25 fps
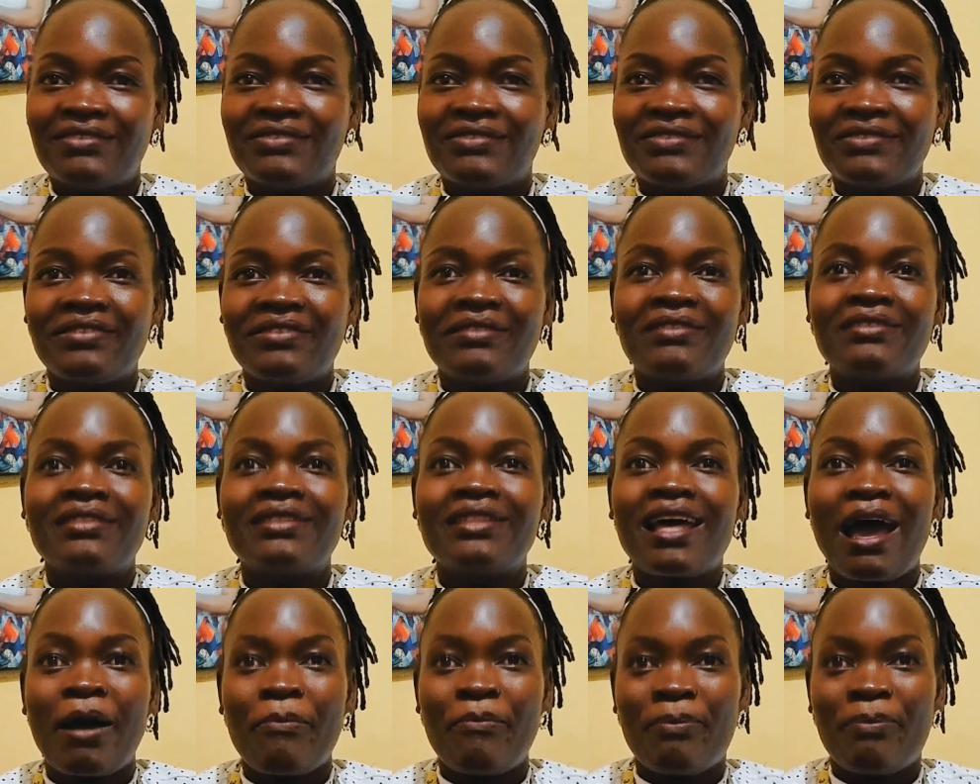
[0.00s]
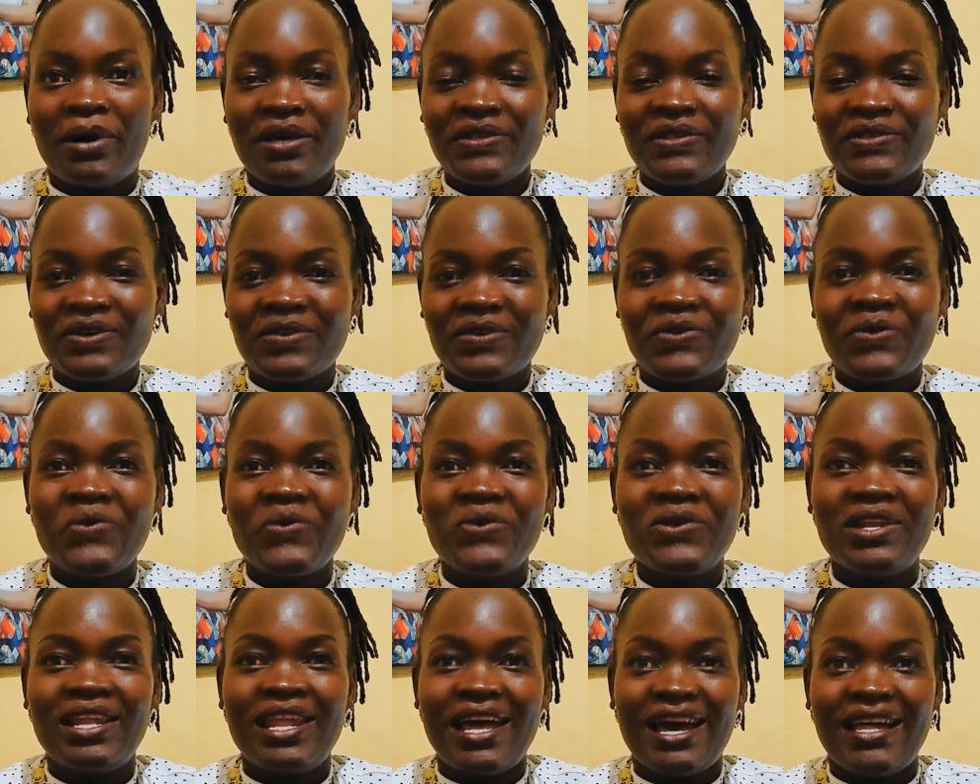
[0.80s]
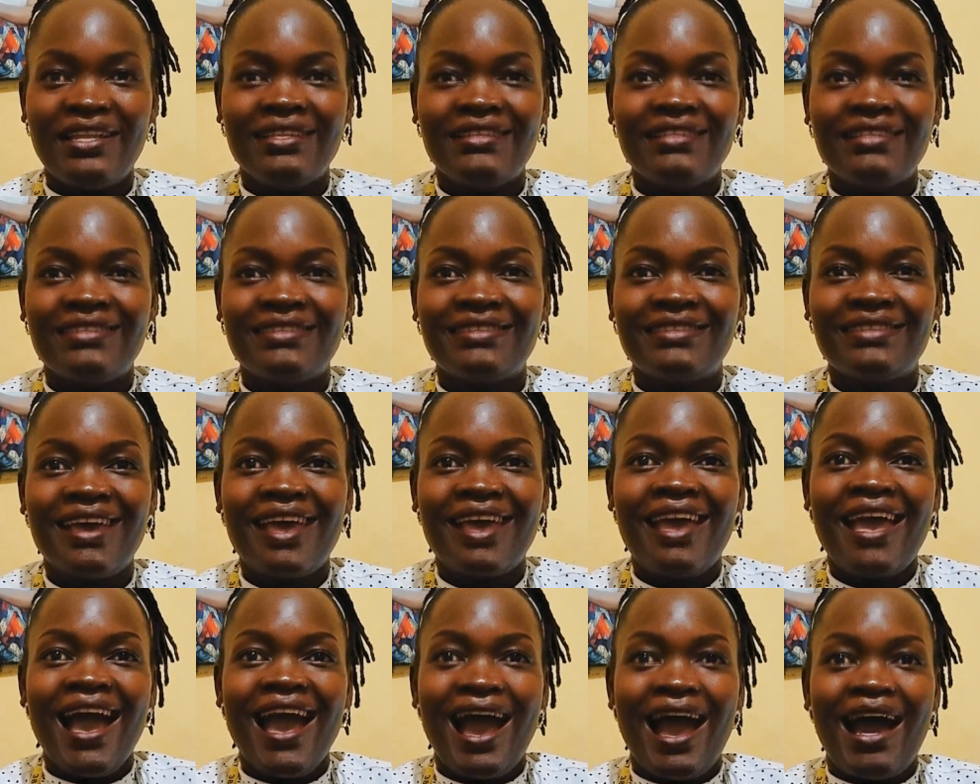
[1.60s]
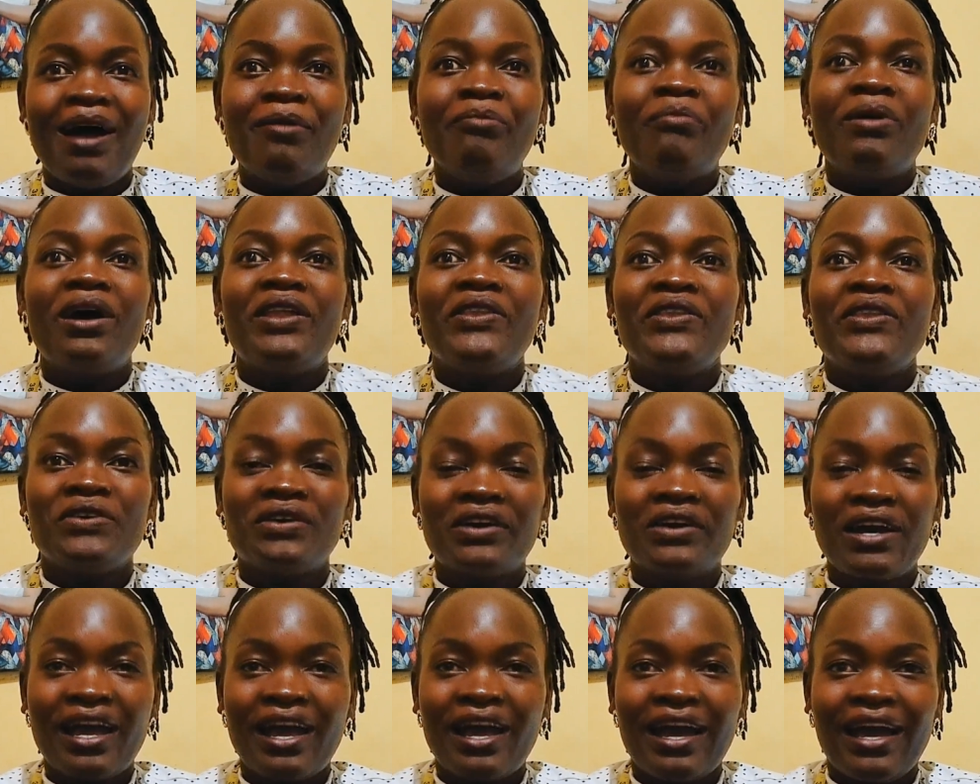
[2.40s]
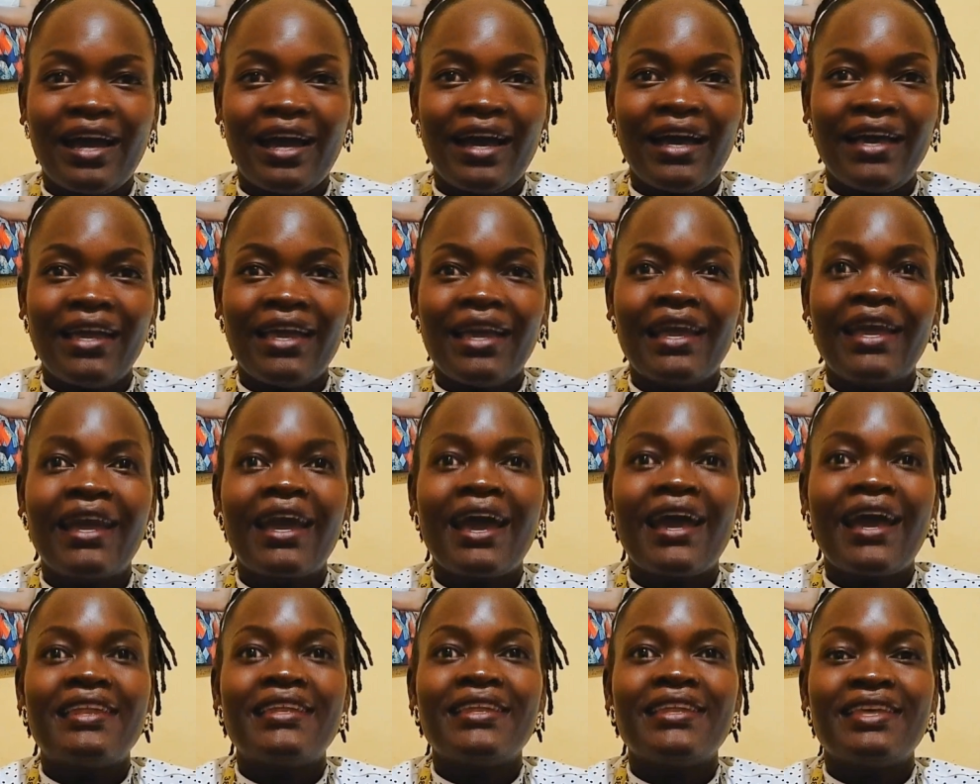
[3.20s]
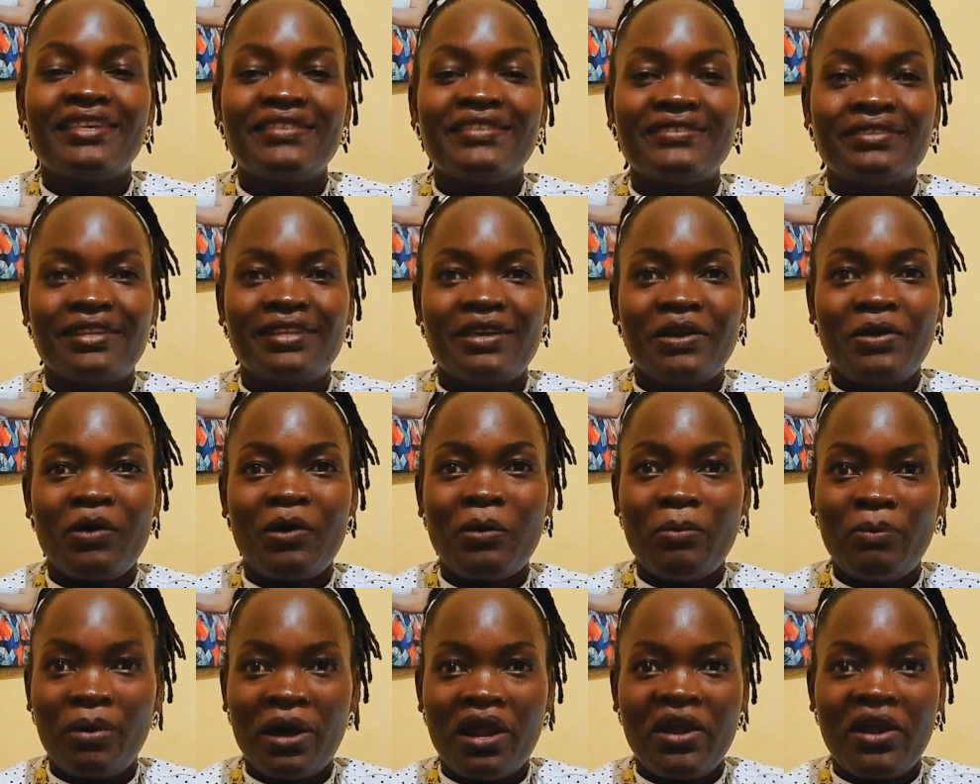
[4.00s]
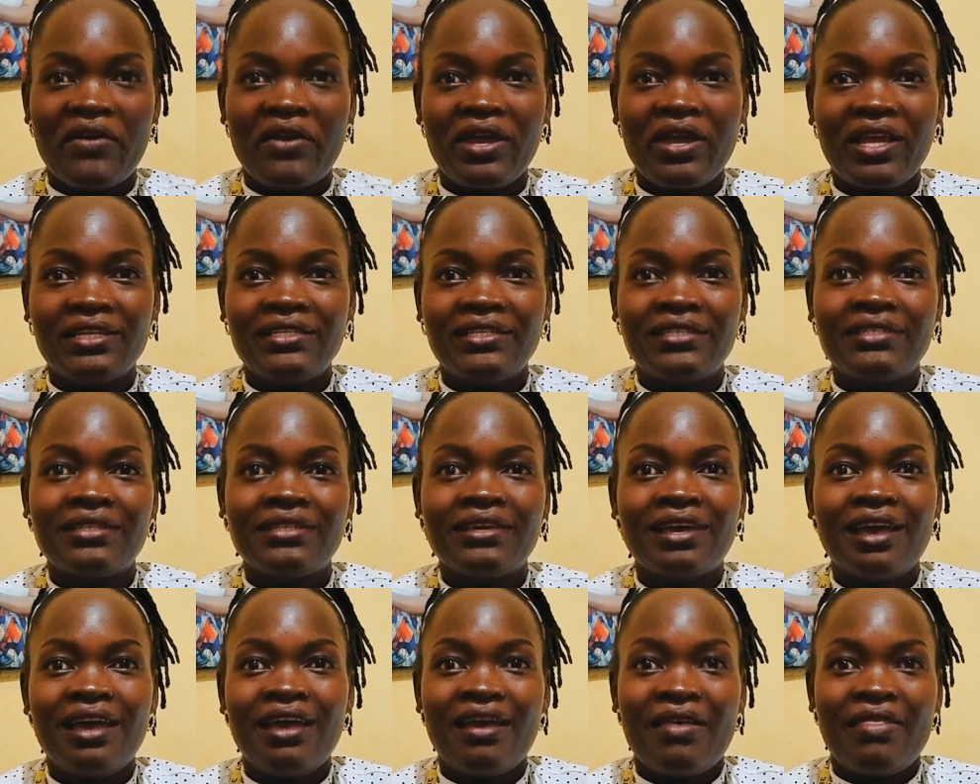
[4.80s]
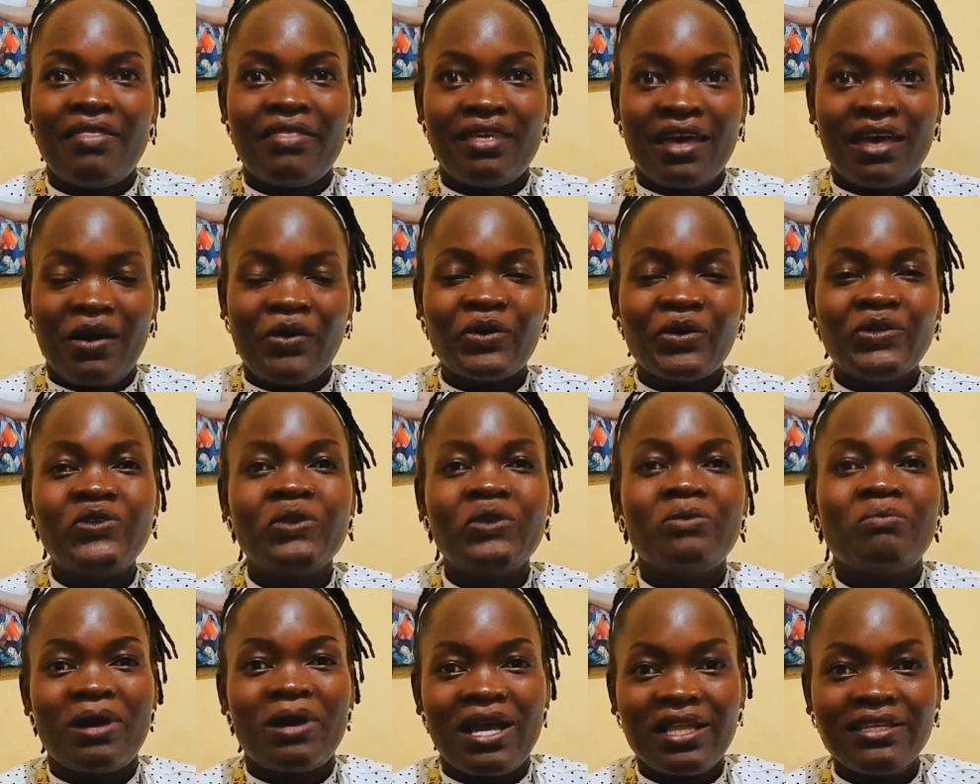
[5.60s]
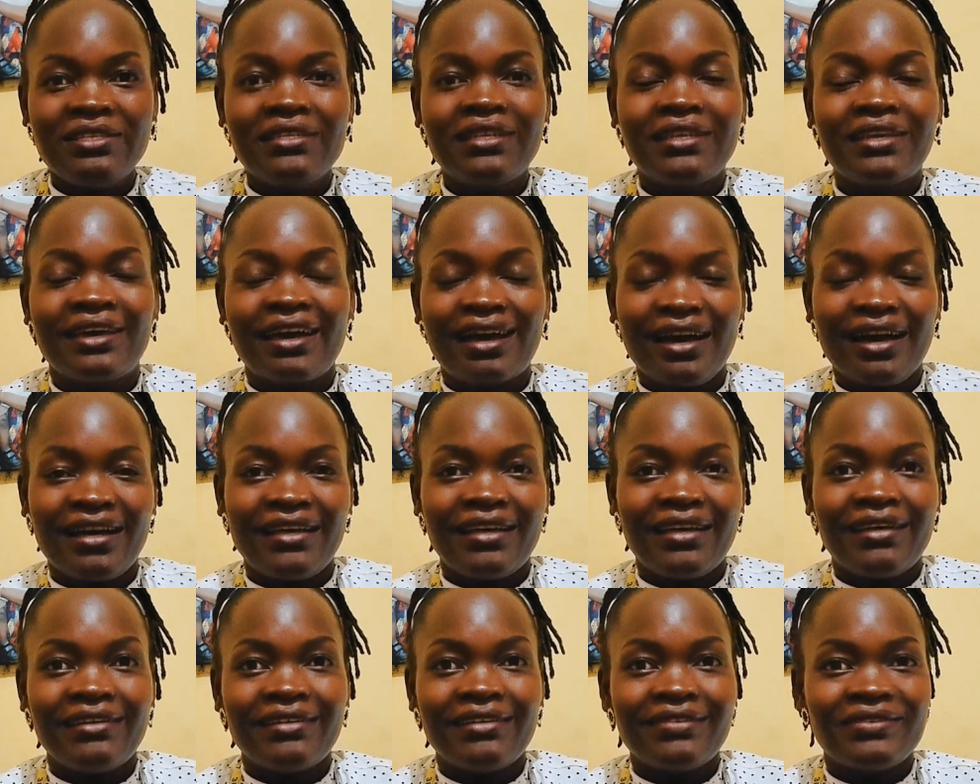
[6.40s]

So a person who learns a manual car can easily operate the automatic car.